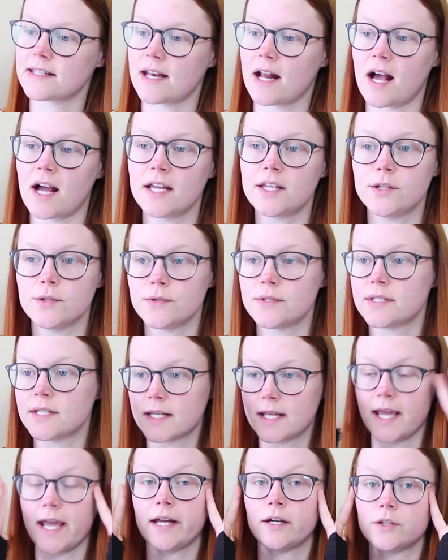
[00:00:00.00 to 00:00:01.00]
that I used to
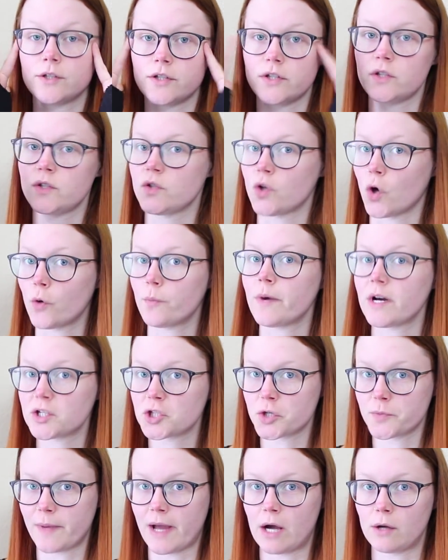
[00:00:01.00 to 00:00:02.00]
care so
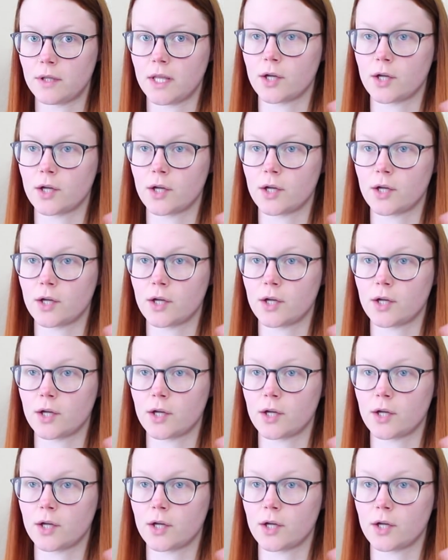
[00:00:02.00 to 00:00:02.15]
much about,